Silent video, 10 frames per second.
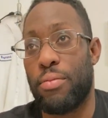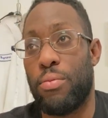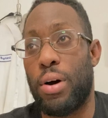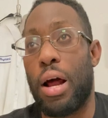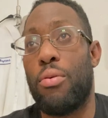
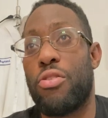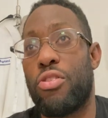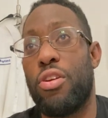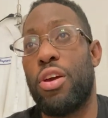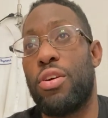what I
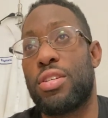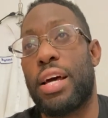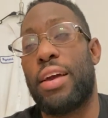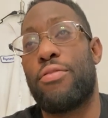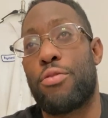want you to do, he's
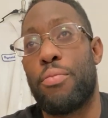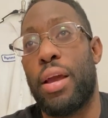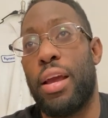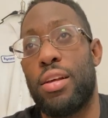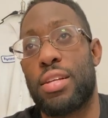like, for
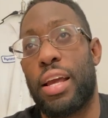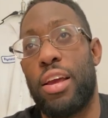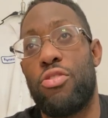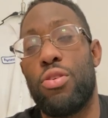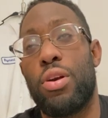me, he's like,
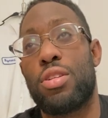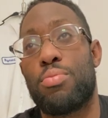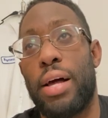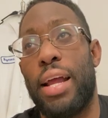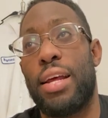could you
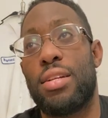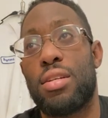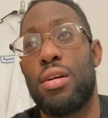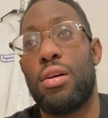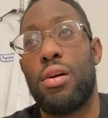explain it
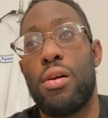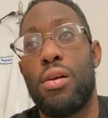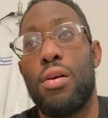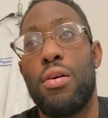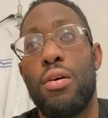
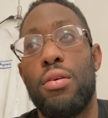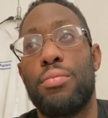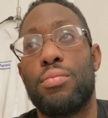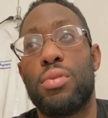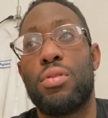
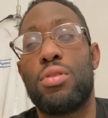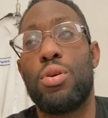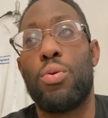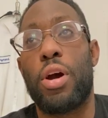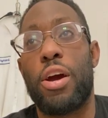
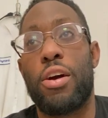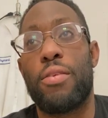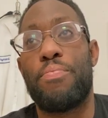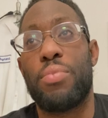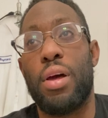to
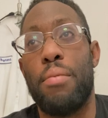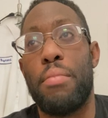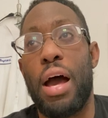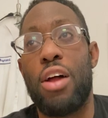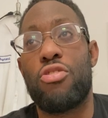where,
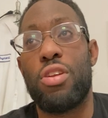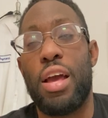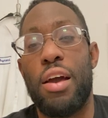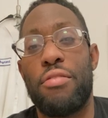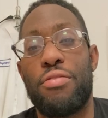imagine
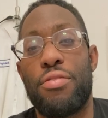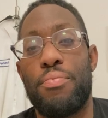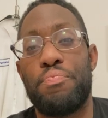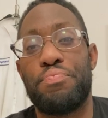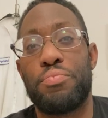if
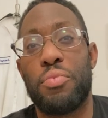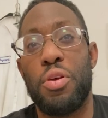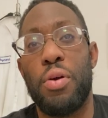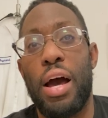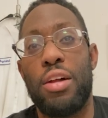
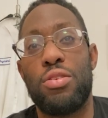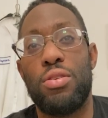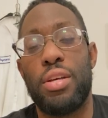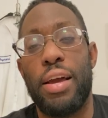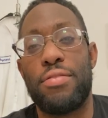you had
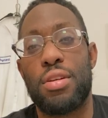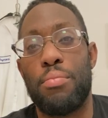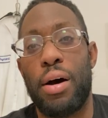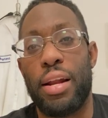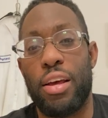to give
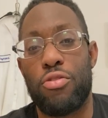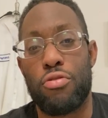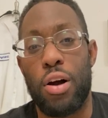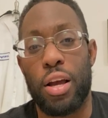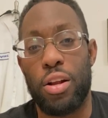somebody a
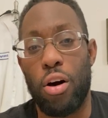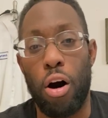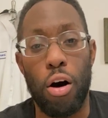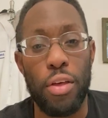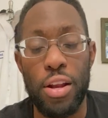truck and
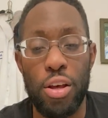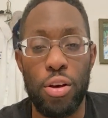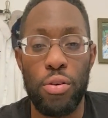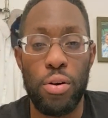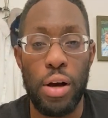all they
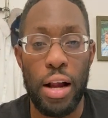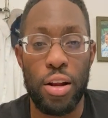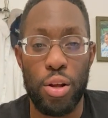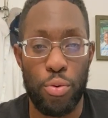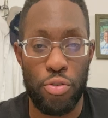knew how to
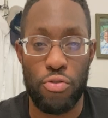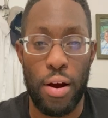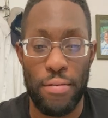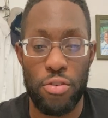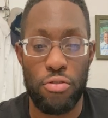do was
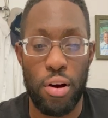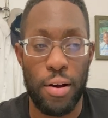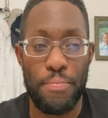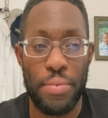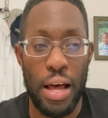drive the truck.
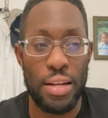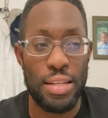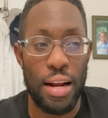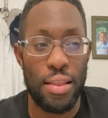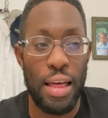
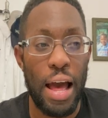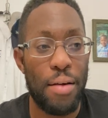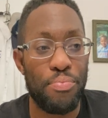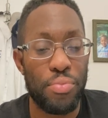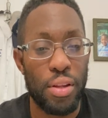Outside of
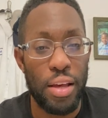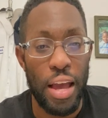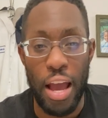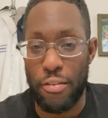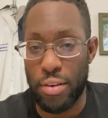that,
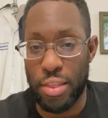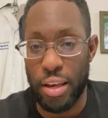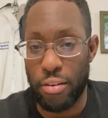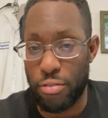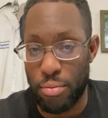
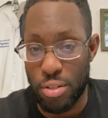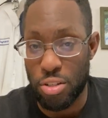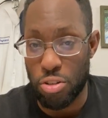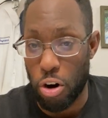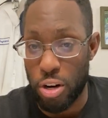everything from
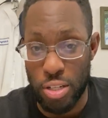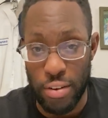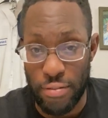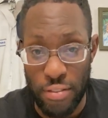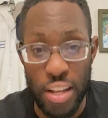start to
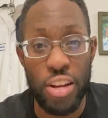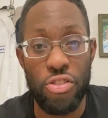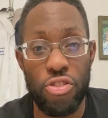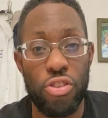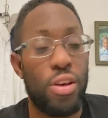
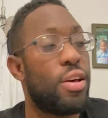finish,